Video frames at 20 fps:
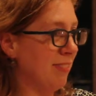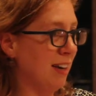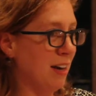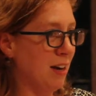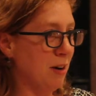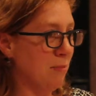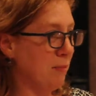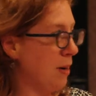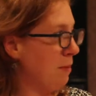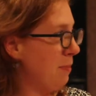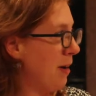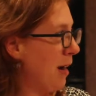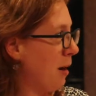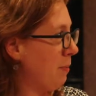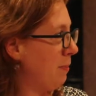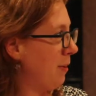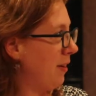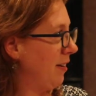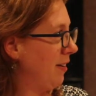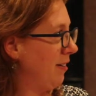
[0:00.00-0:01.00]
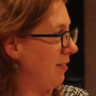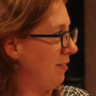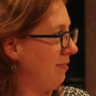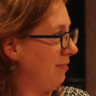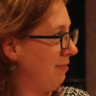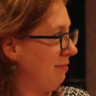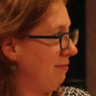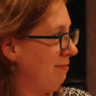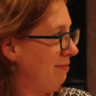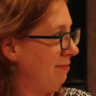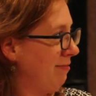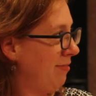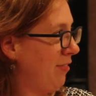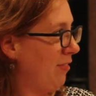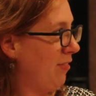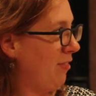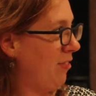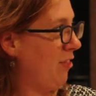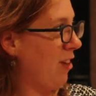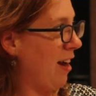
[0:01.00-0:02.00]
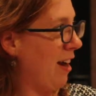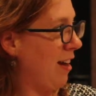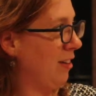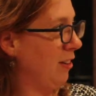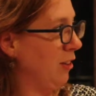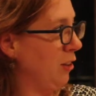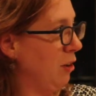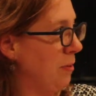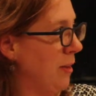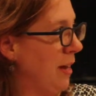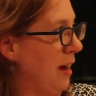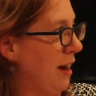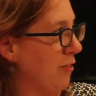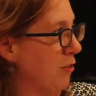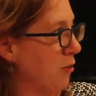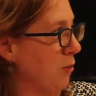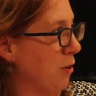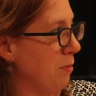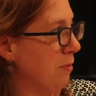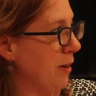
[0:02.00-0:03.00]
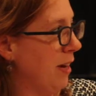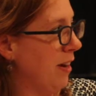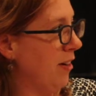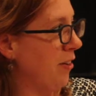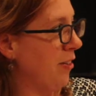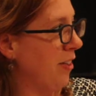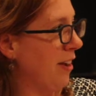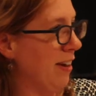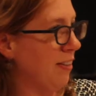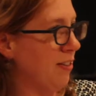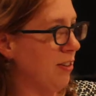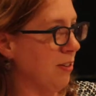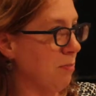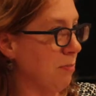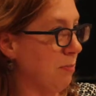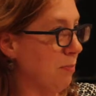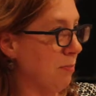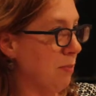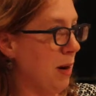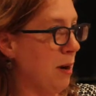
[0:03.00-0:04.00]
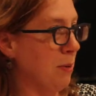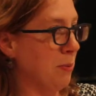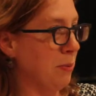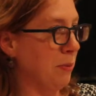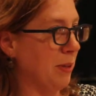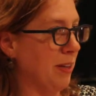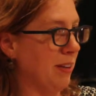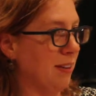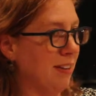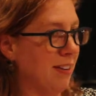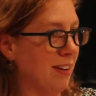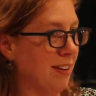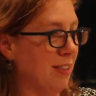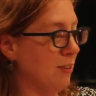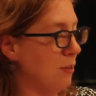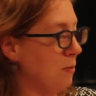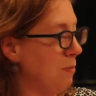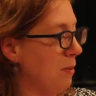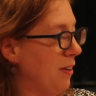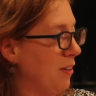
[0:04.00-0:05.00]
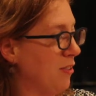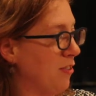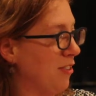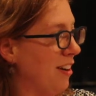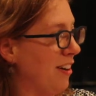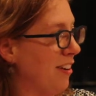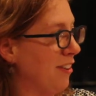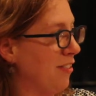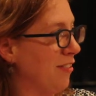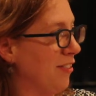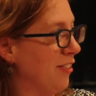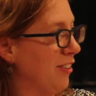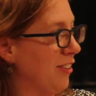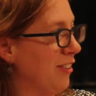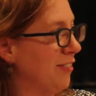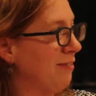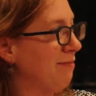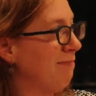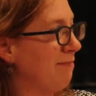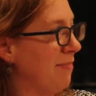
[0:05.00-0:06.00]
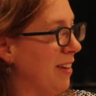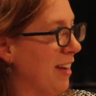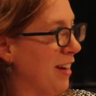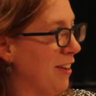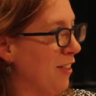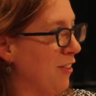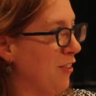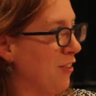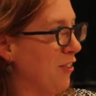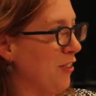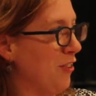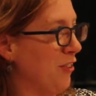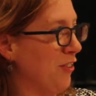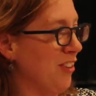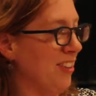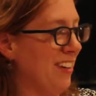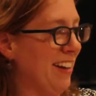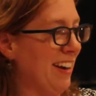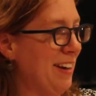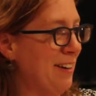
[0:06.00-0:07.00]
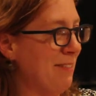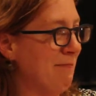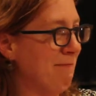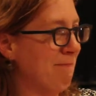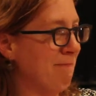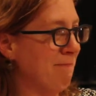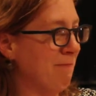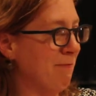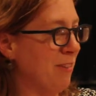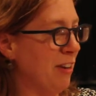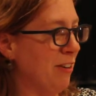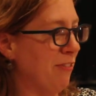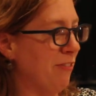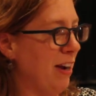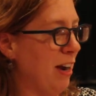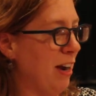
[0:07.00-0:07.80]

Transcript: I'm happy to chat a little bit afterward, but I know they have to probably get the space ready for another show tonight and